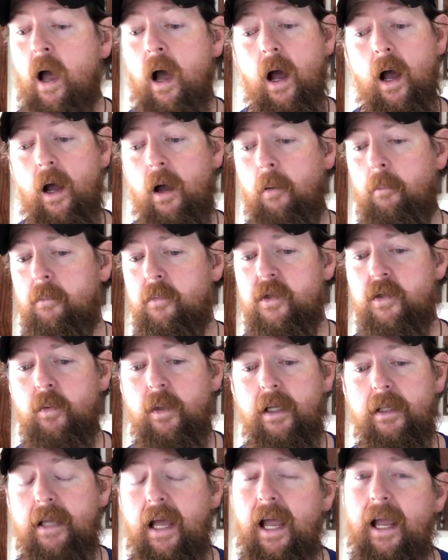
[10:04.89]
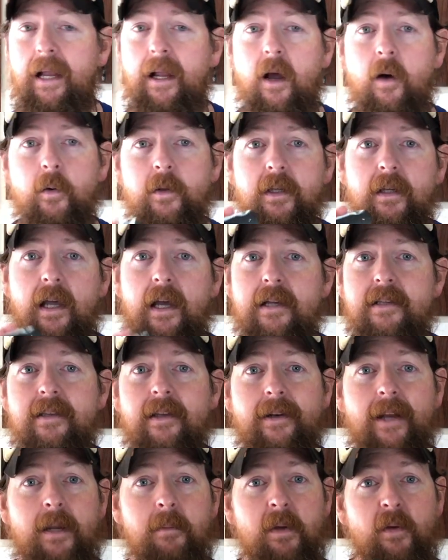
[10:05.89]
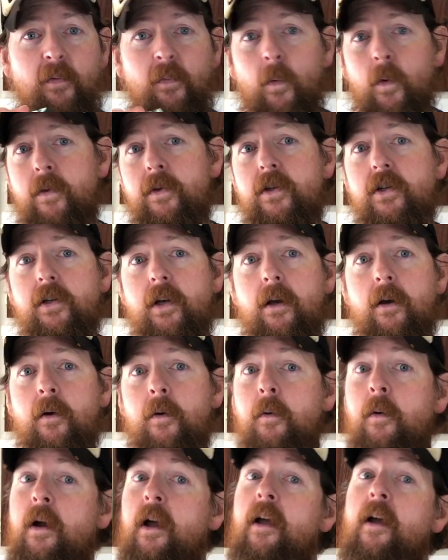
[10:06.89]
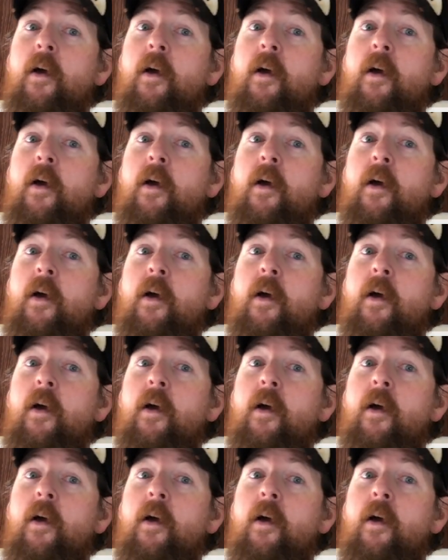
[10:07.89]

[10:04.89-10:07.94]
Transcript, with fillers: Um, so we got to hang out with the guys the night before the show.